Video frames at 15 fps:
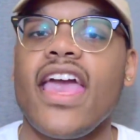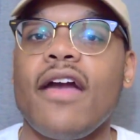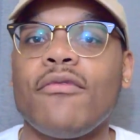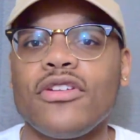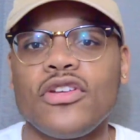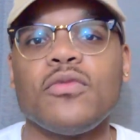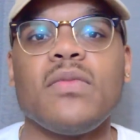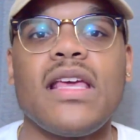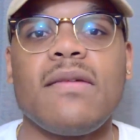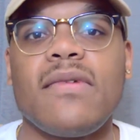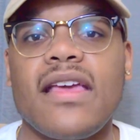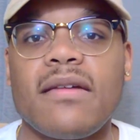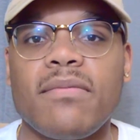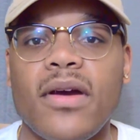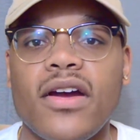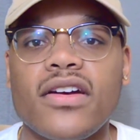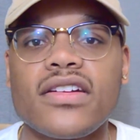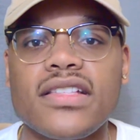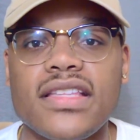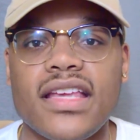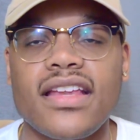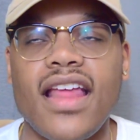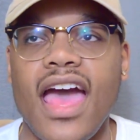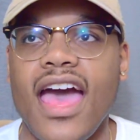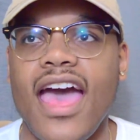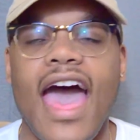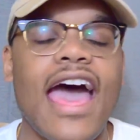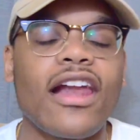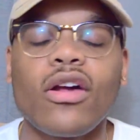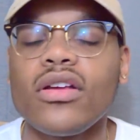and when you meet me in person,
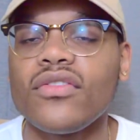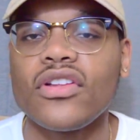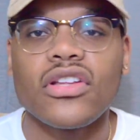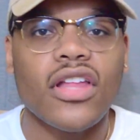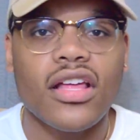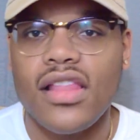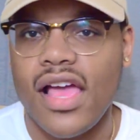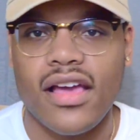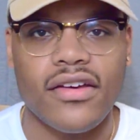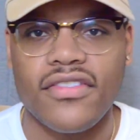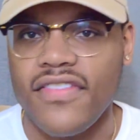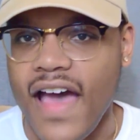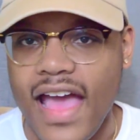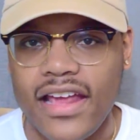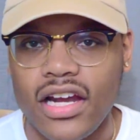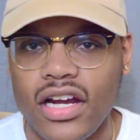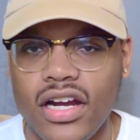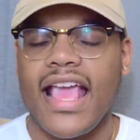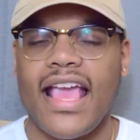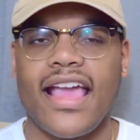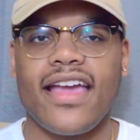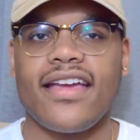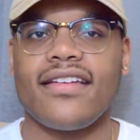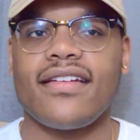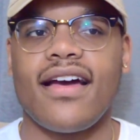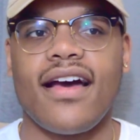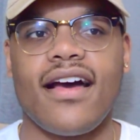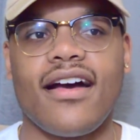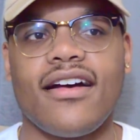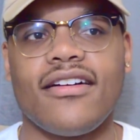I don't even look like a fighter. And
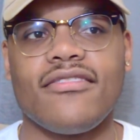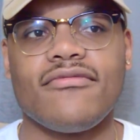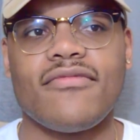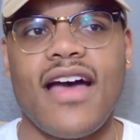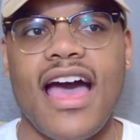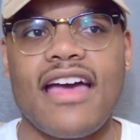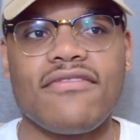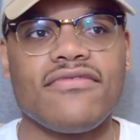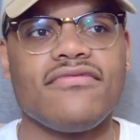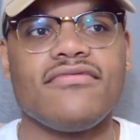I